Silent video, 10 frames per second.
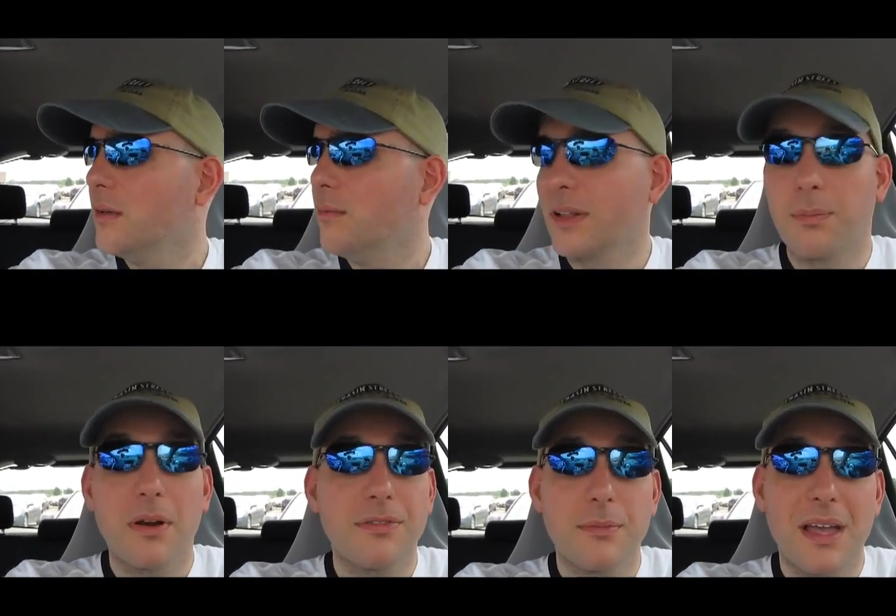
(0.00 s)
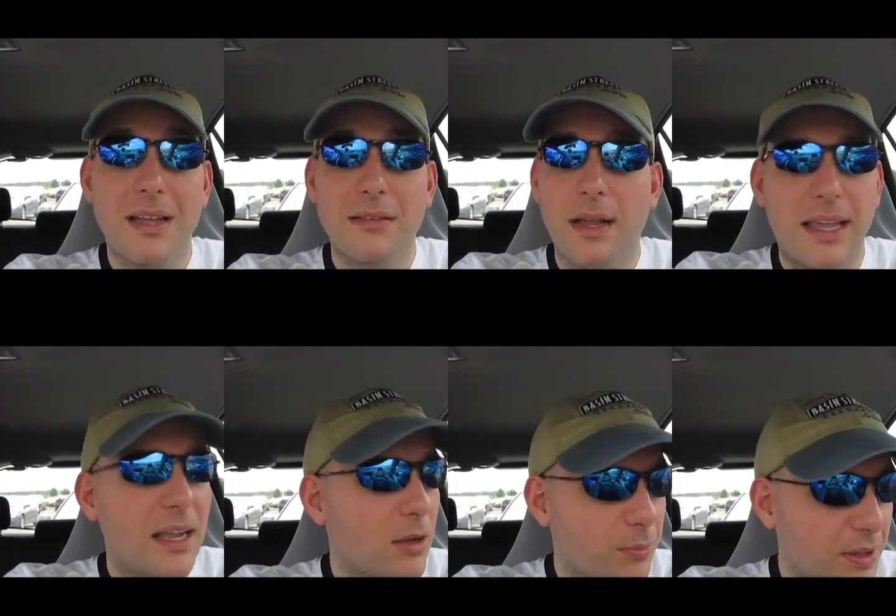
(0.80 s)
But apart from that, I
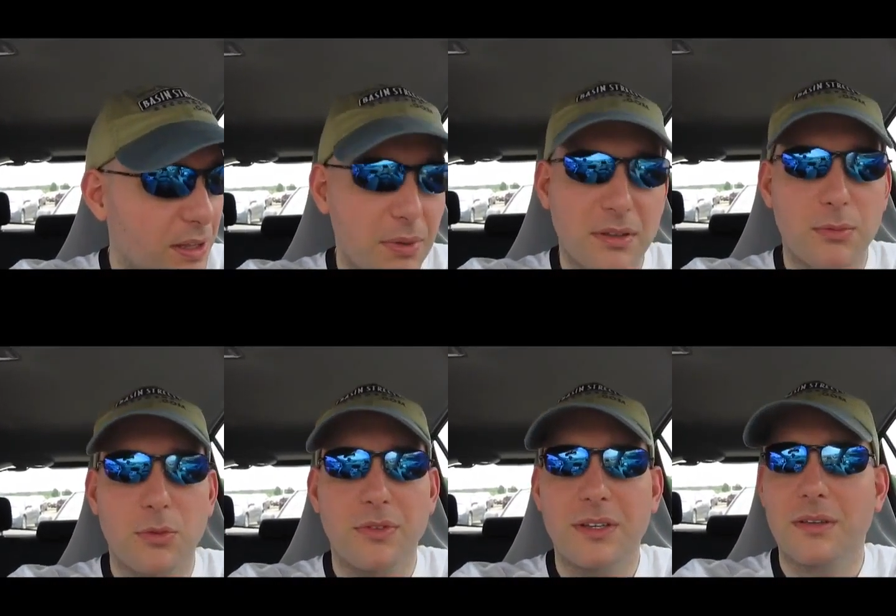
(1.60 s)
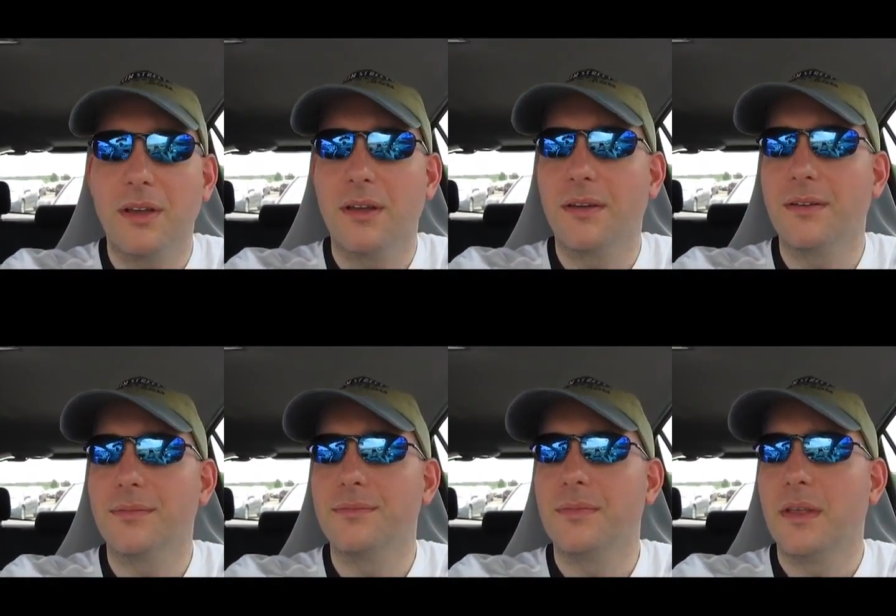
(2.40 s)
can't complain about the movie.
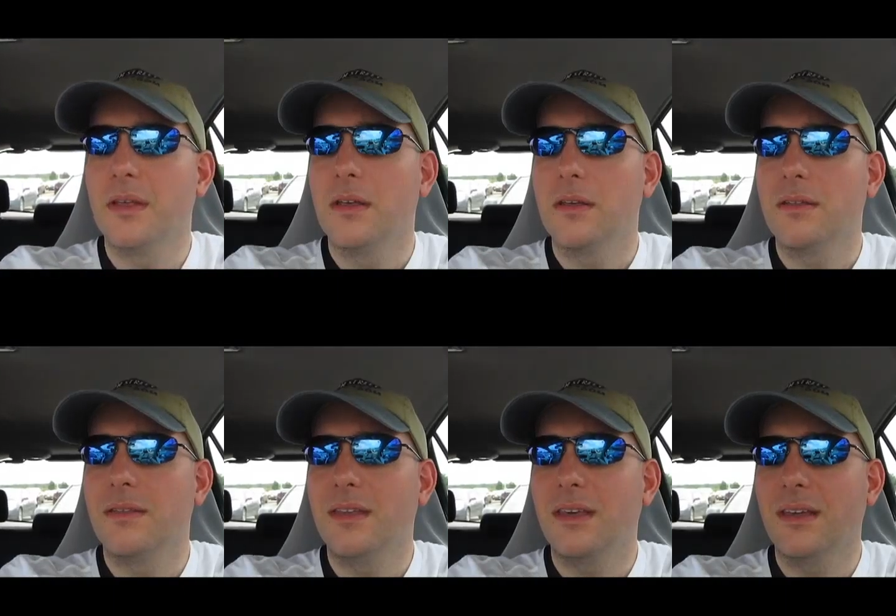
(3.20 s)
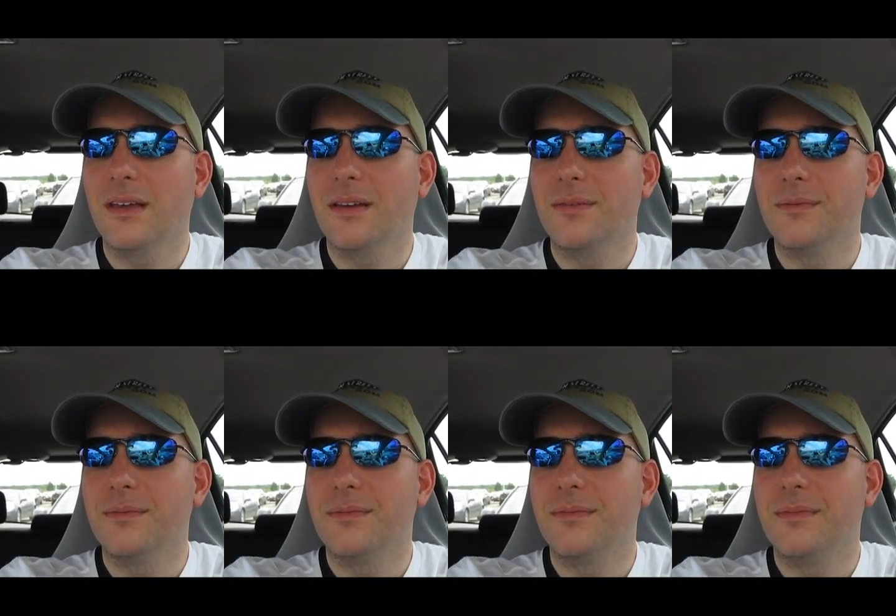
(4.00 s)

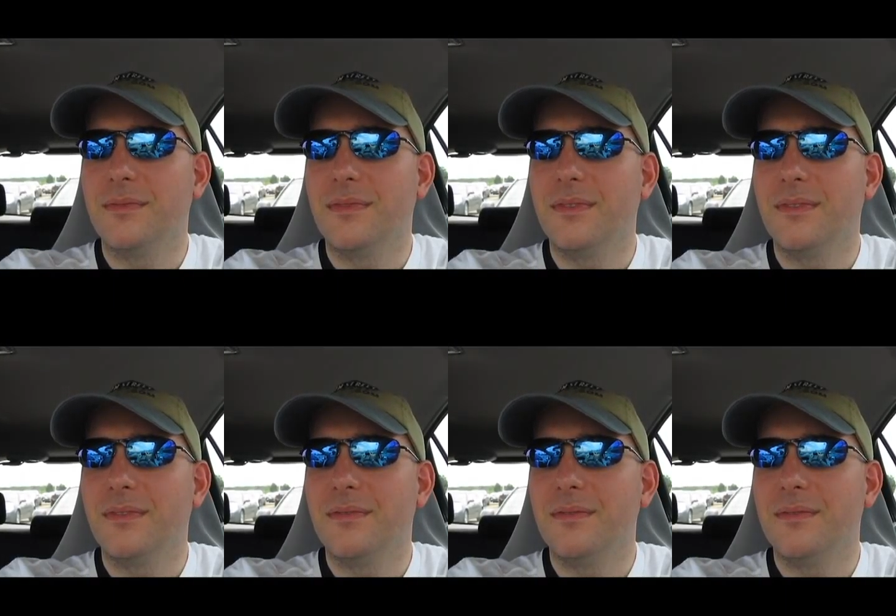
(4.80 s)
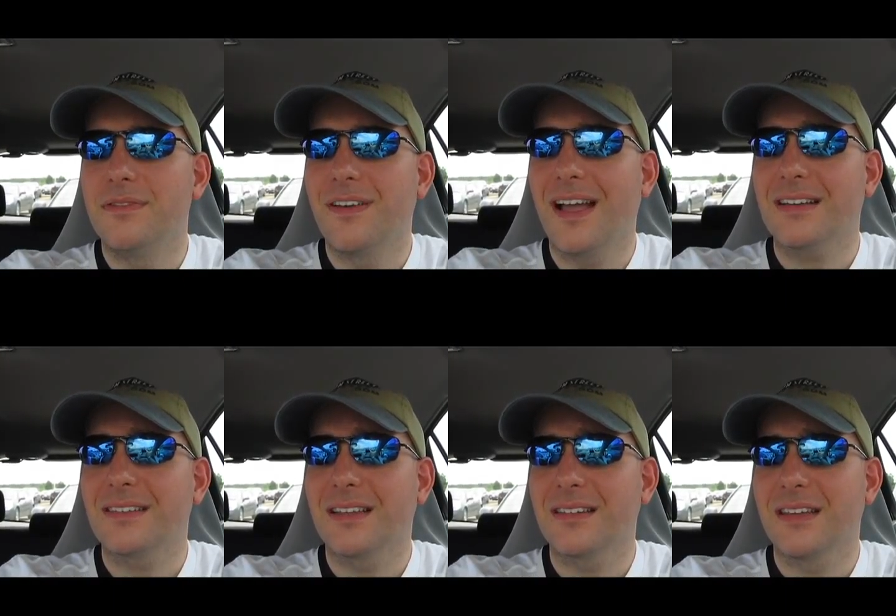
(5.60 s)
Fact
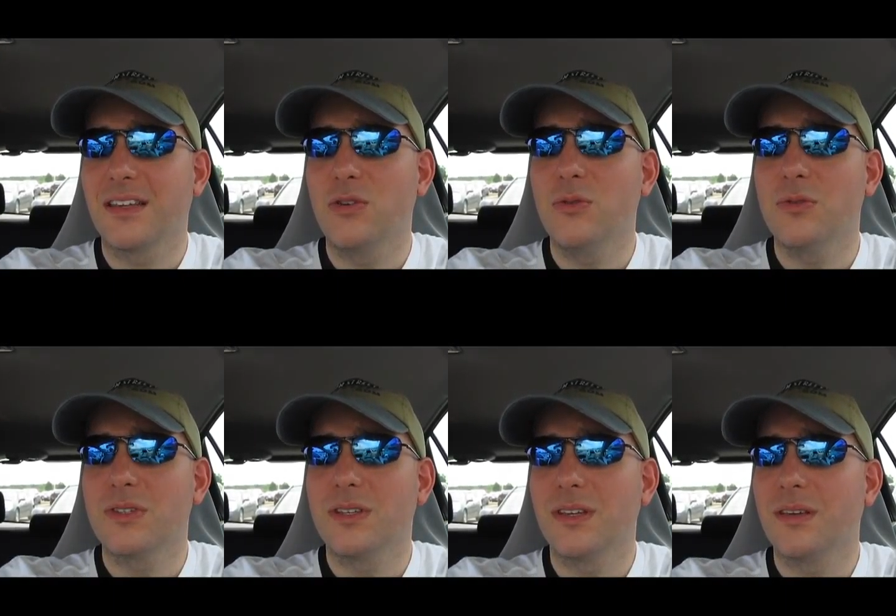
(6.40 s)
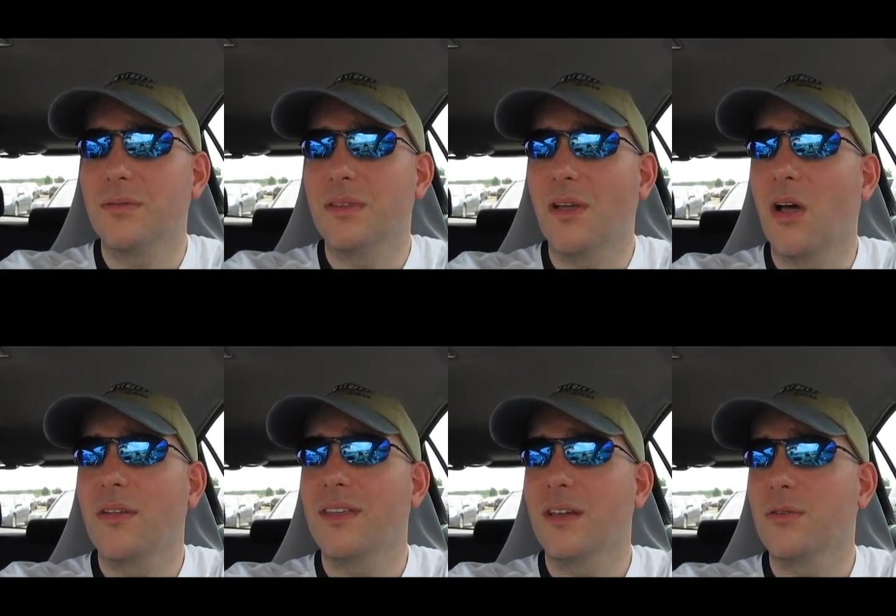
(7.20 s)
that they used
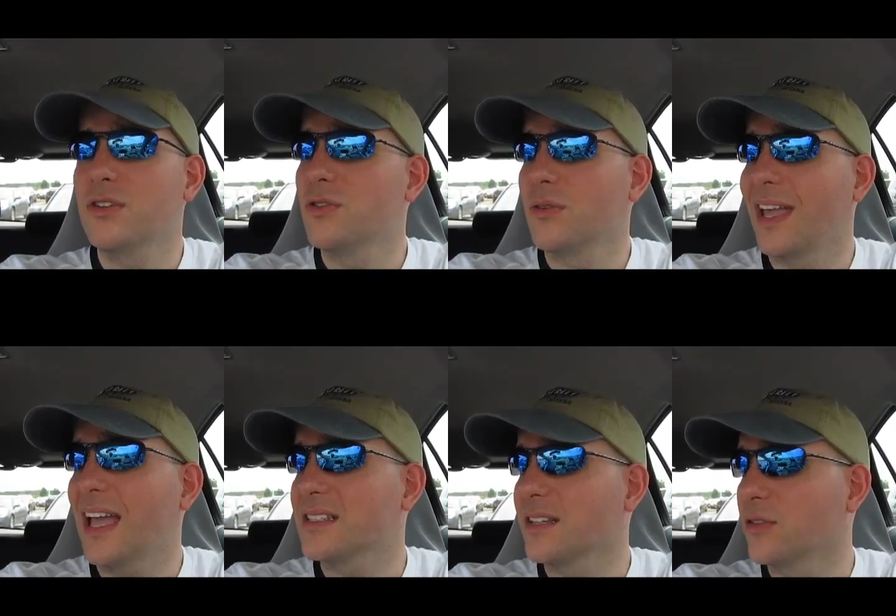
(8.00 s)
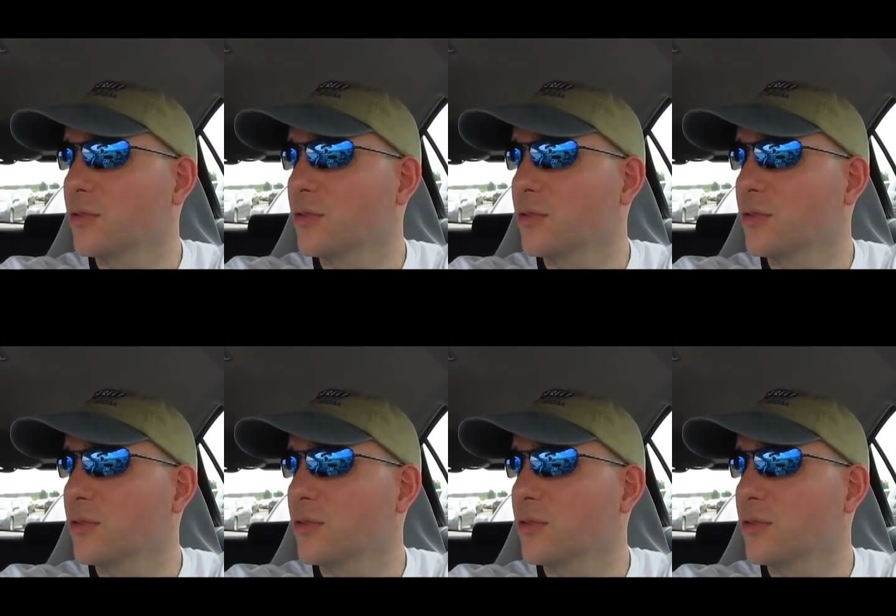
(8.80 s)
all the original cast and